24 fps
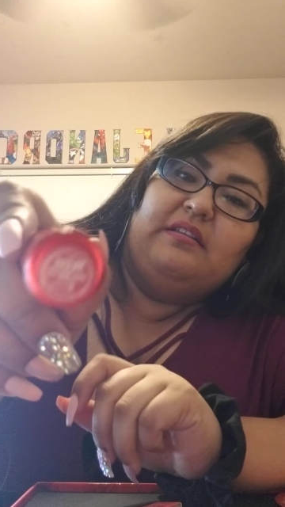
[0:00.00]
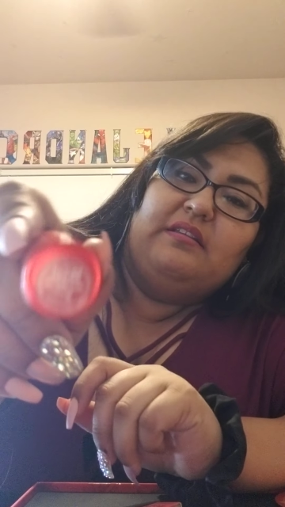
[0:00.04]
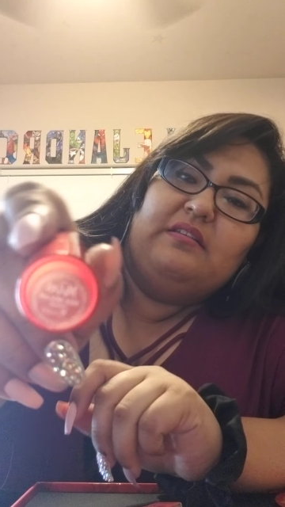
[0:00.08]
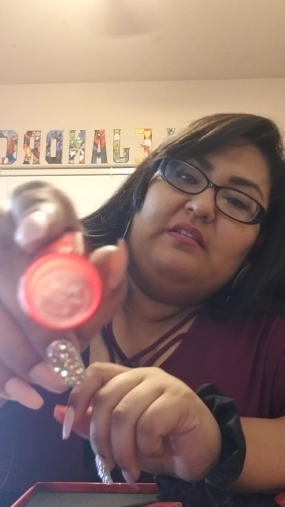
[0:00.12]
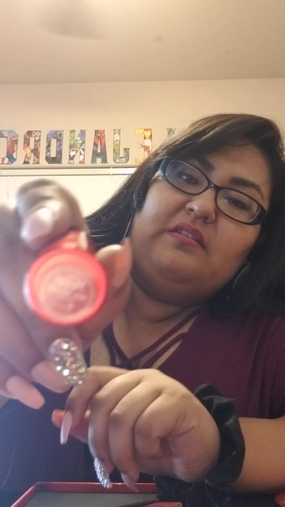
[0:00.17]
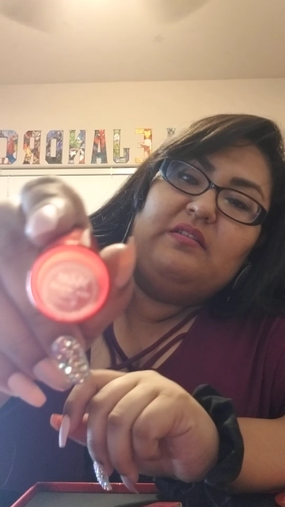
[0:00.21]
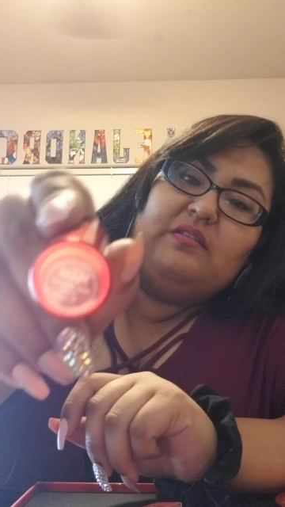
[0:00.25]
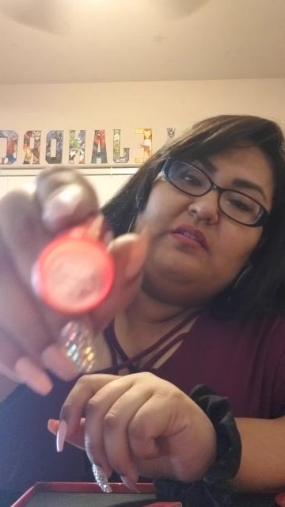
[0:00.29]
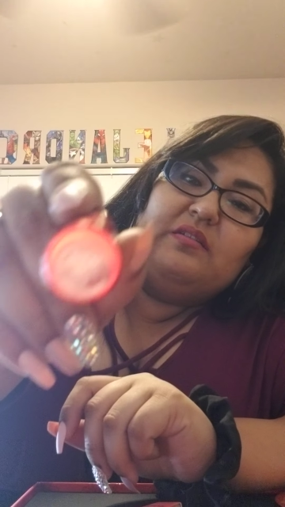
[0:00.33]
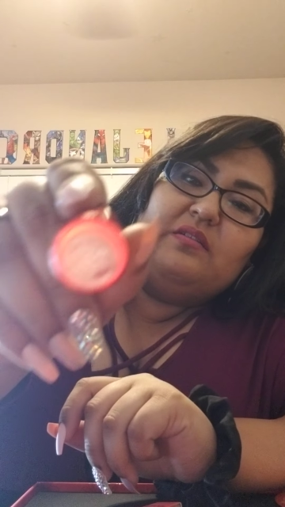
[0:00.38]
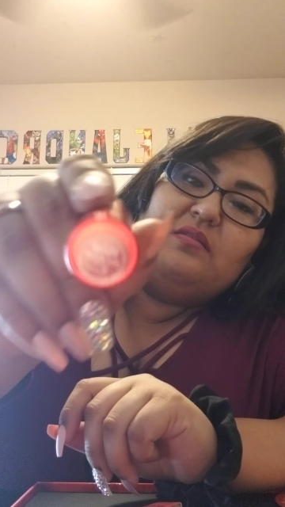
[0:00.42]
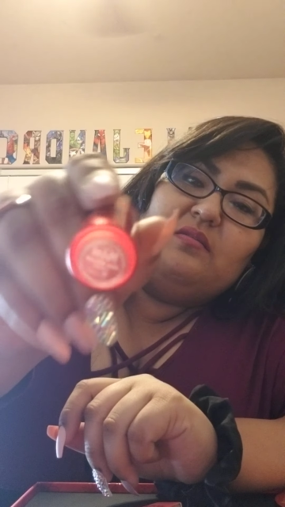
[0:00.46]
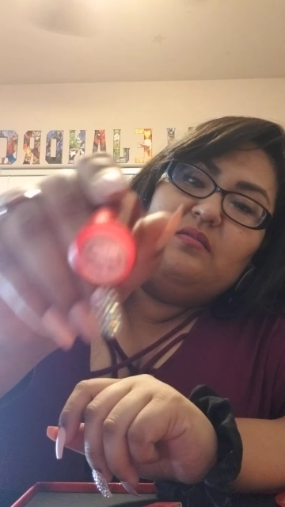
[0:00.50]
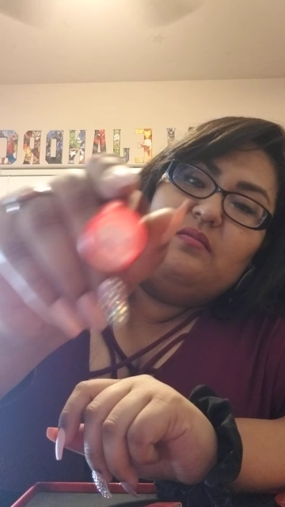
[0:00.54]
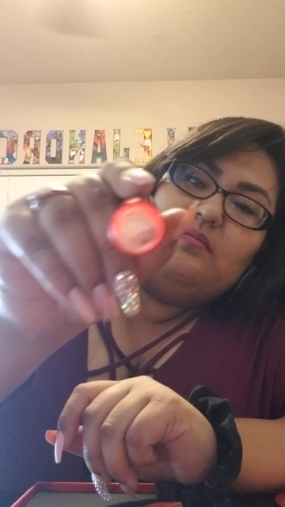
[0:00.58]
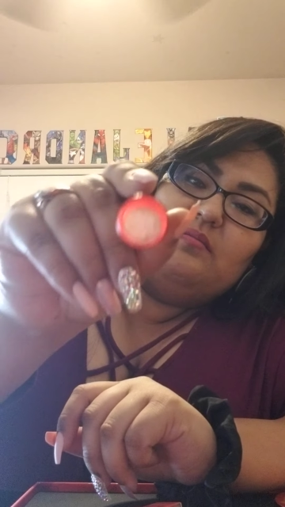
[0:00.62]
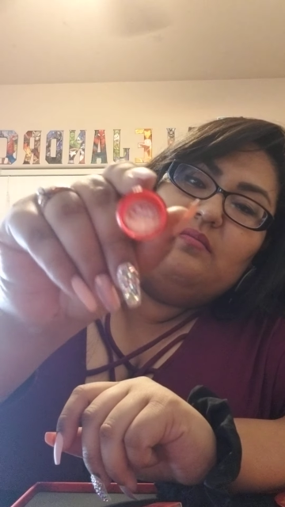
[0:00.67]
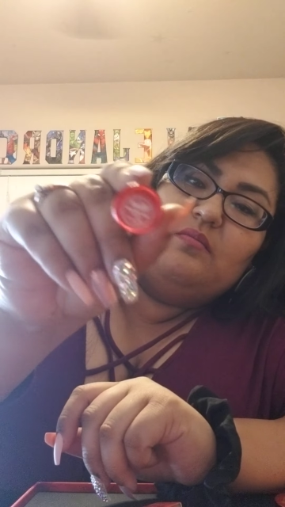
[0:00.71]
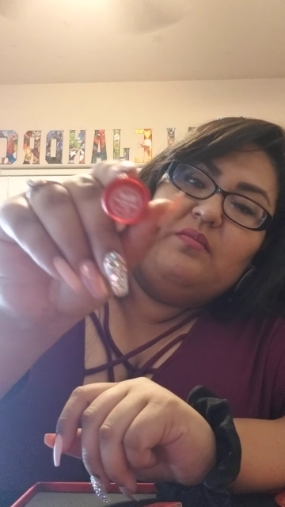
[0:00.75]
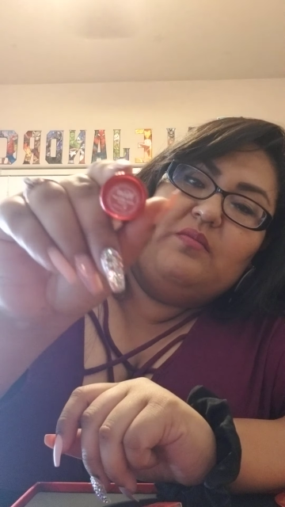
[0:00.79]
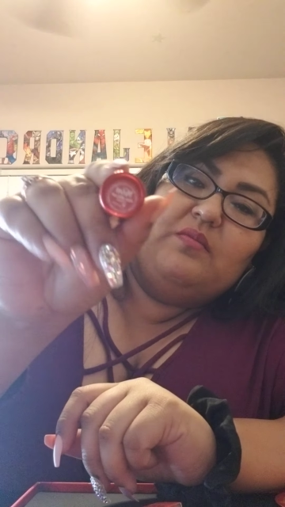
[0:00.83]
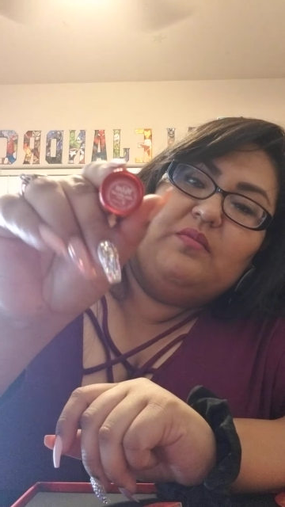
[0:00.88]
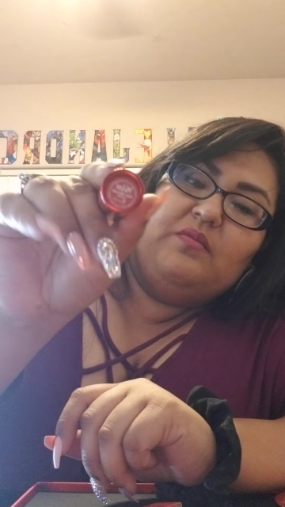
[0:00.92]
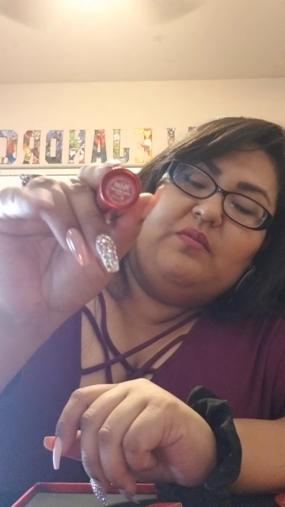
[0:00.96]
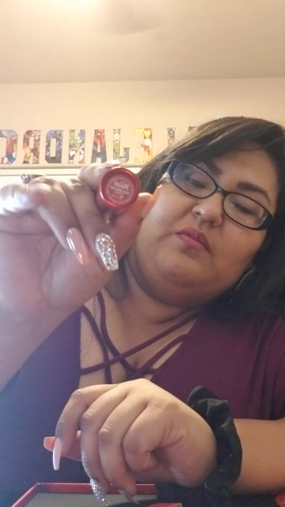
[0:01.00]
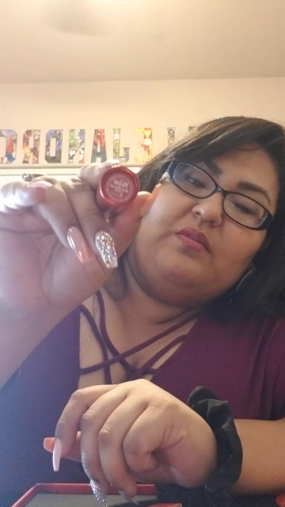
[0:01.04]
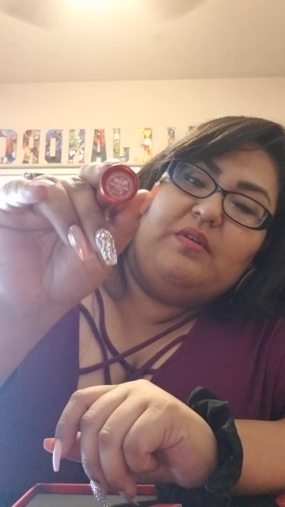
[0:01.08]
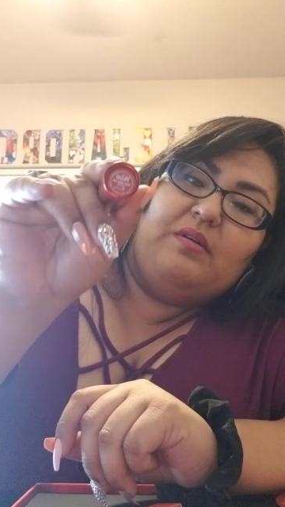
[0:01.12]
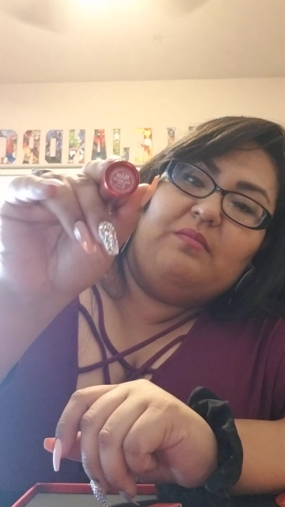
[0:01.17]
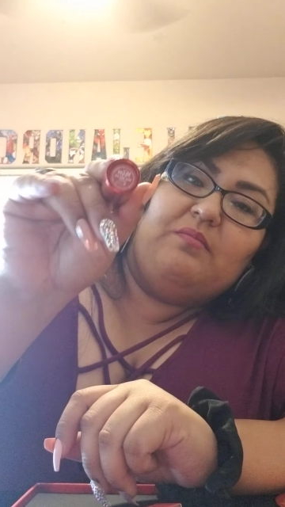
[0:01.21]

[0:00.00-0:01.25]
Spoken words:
So, Hua